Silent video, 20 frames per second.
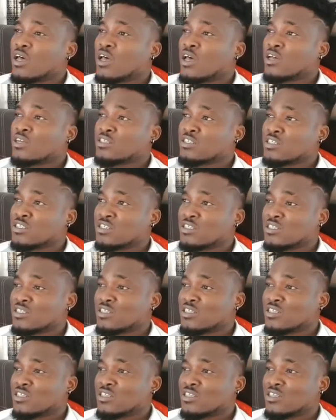And
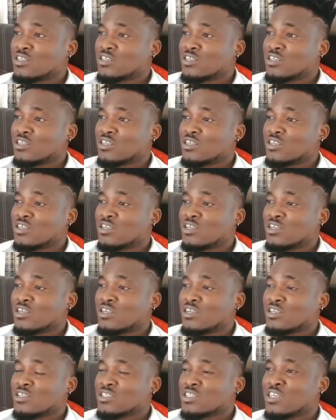
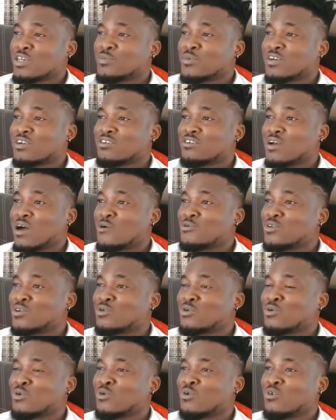say a bit
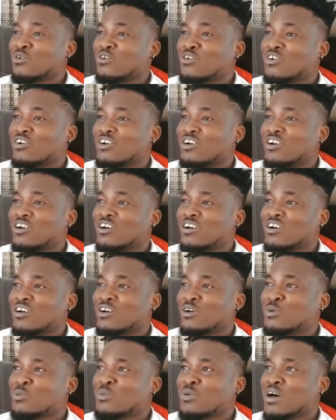crowning or
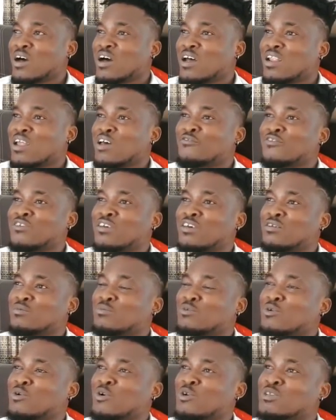high life
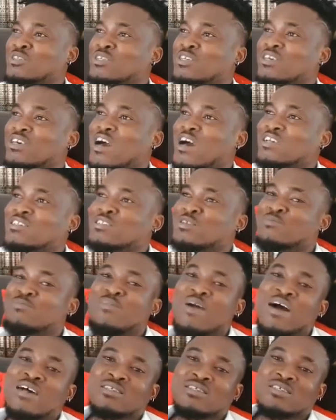king because he has the
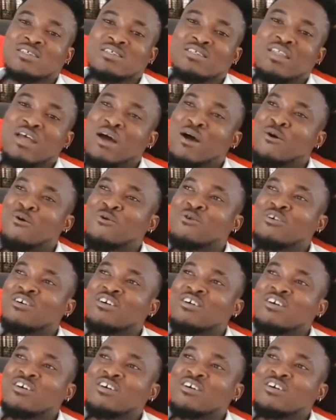masses now.